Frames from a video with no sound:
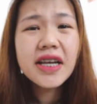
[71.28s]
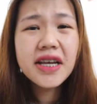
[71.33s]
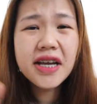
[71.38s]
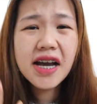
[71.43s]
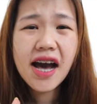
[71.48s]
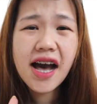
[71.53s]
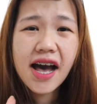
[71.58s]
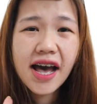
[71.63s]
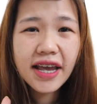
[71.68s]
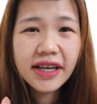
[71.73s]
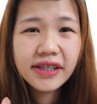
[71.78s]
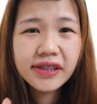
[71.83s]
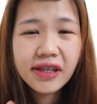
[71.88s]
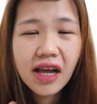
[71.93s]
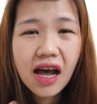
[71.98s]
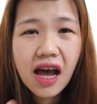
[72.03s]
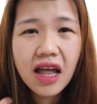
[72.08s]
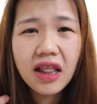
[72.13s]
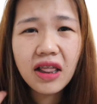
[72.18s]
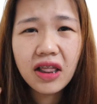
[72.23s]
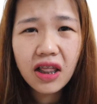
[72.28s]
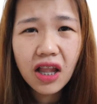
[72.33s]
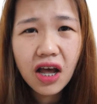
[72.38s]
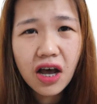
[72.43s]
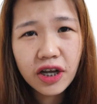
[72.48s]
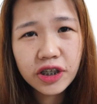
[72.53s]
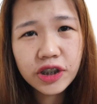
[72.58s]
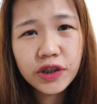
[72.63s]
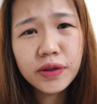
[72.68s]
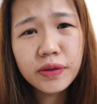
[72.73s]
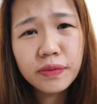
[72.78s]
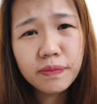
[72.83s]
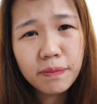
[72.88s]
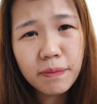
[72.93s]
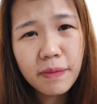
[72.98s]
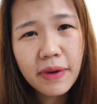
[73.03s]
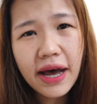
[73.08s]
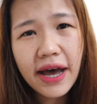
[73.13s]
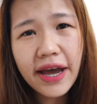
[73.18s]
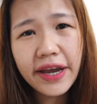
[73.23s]
Guys, I lost
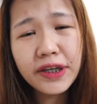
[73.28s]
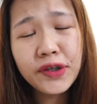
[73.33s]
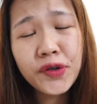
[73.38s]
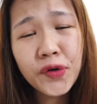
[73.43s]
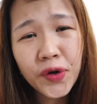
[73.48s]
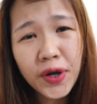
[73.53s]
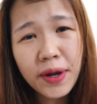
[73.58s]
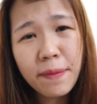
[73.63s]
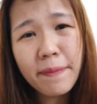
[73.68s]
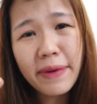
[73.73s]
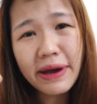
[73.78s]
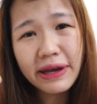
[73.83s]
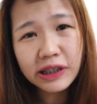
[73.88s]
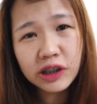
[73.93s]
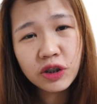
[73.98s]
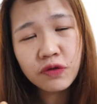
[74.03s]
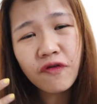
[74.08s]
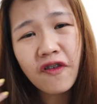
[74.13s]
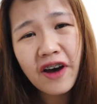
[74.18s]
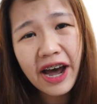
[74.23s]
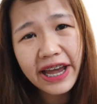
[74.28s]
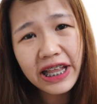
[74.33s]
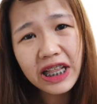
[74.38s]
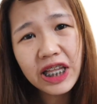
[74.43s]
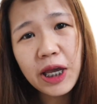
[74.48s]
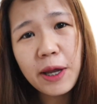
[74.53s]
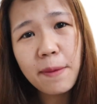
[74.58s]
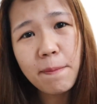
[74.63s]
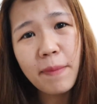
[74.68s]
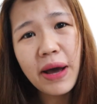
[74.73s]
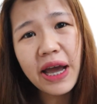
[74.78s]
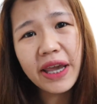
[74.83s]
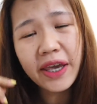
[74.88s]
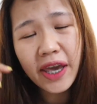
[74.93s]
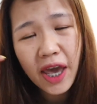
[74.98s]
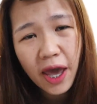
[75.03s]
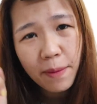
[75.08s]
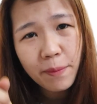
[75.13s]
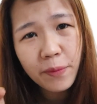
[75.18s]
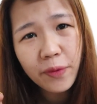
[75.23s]
my 3 months file in my
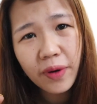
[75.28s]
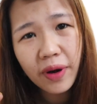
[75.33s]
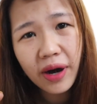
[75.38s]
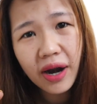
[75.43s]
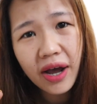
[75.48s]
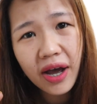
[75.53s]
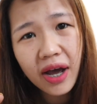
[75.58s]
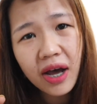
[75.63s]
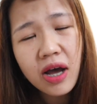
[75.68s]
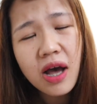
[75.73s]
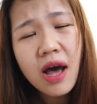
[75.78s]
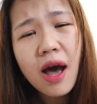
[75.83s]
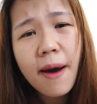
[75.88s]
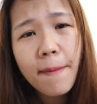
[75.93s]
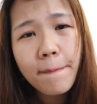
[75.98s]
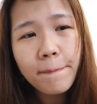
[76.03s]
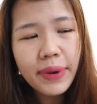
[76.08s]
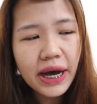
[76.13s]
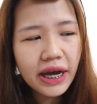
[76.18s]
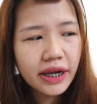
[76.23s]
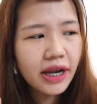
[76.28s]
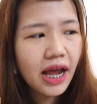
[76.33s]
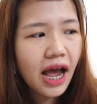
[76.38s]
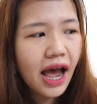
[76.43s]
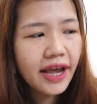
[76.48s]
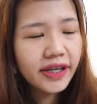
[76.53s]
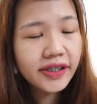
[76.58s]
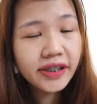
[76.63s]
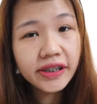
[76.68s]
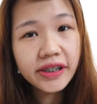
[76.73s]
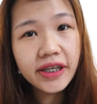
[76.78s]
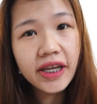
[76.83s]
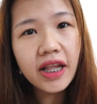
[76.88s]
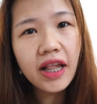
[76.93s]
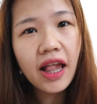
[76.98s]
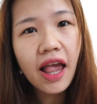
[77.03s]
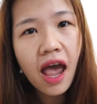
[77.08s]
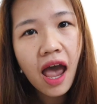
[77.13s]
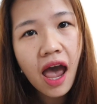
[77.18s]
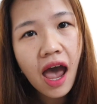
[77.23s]
camera, but I
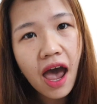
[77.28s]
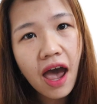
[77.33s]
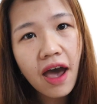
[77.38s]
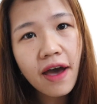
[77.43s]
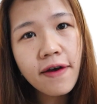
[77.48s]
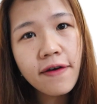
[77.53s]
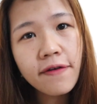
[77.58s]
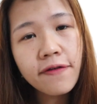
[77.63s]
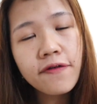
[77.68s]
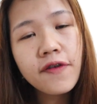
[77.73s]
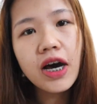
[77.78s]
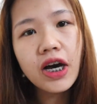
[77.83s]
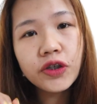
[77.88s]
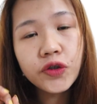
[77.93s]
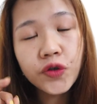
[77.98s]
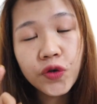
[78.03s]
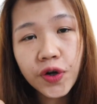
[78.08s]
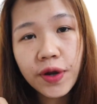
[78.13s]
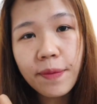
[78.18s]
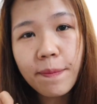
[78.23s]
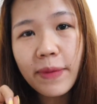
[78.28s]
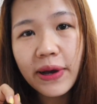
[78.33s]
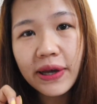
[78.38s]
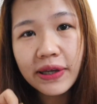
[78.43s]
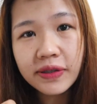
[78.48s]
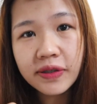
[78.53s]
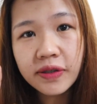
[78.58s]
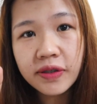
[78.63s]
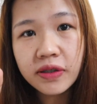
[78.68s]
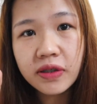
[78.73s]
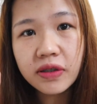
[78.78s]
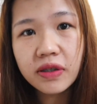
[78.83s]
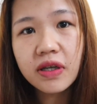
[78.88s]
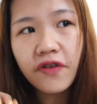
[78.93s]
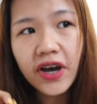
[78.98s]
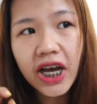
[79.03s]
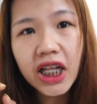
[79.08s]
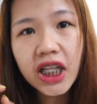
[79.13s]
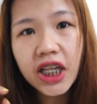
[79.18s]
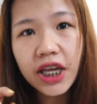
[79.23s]
still have a 3 months
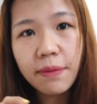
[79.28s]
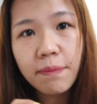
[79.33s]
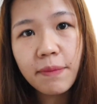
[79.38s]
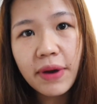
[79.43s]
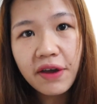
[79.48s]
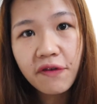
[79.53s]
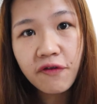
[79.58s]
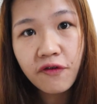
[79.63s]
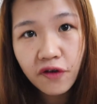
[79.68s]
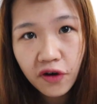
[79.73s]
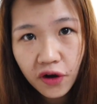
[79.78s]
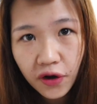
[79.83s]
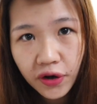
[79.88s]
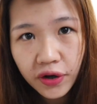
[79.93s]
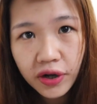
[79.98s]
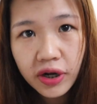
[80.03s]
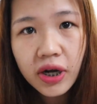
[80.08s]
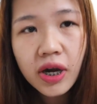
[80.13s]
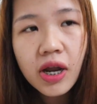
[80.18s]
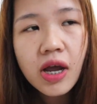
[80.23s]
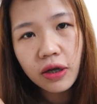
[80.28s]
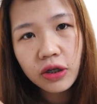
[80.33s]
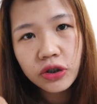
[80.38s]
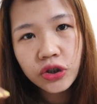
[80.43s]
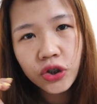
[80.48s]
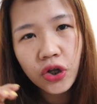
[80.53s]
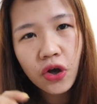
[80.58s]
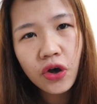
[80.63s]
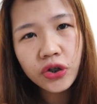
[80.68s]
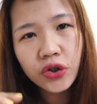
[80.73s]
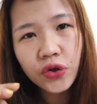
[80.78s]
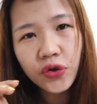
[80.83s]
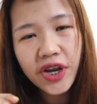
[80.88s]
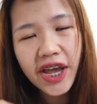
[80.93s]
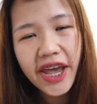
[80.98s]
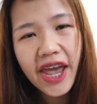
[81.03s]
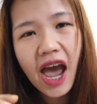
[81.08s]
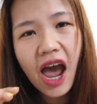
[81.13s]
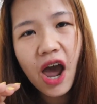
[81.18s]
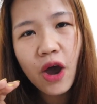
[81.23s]
file in my phone. So
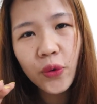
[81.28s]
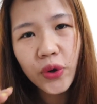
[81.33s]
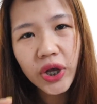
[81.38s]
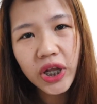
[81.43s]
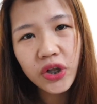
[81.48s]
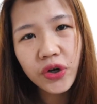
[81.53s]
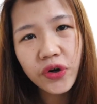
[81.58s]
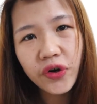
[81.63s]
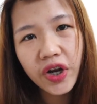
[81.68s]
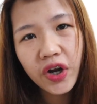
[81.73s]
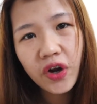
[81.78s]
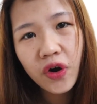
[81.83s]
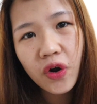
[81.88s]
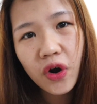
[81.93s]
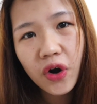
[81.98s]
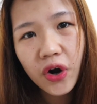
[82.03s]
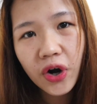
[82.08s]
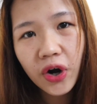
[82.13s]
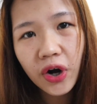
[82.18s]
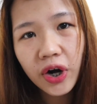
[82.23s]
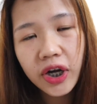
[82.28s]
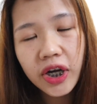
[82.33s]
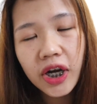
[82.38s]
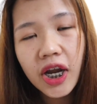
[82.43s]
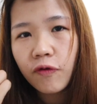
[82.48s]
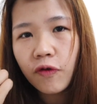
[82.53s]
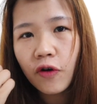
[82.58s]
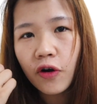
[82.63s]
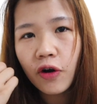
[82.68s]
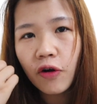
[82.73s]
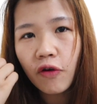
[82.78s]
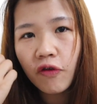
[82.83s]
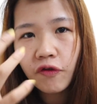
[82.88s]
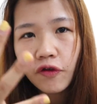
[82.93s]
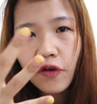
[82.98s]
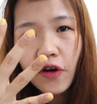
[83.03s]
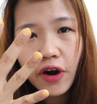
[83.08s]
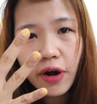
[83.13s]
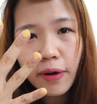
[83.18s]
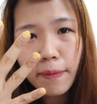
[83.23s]
today I will record for
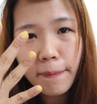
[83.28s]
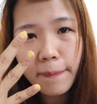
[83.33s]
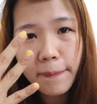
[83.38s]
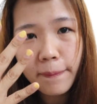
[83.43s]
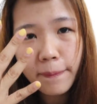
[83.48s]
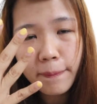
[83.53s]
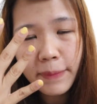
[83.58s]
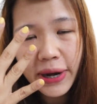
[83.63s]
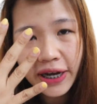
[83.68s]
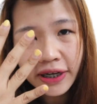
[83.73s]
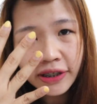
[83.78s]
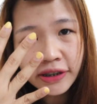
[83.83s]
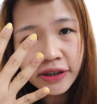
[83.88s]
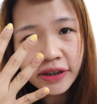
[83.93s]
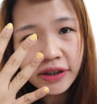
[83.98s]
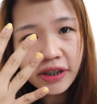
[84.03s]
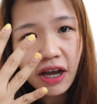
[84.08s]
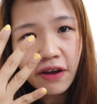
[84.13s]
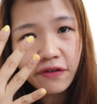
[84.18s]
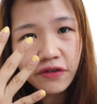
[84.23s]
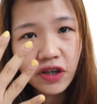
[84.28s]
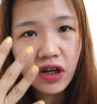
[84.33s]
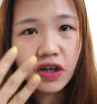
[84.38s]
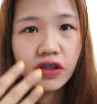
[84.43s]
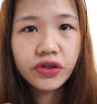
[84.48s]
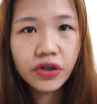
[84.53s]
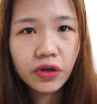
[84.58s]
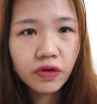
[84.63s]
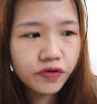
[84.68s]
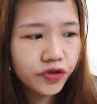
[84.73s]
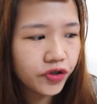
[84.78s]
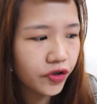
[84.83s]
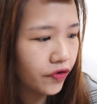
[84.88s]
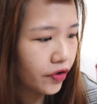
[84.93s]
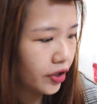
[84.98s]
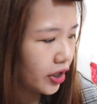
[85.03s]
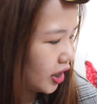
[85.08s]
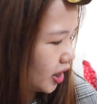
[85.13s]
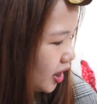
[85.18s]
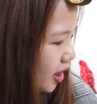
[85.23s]
4 months after
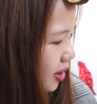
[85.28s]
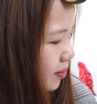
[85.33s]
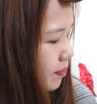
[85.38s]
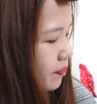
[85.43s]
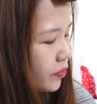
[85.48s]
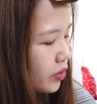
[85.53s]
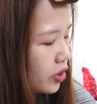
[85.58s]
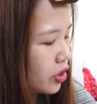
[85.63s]
surgery.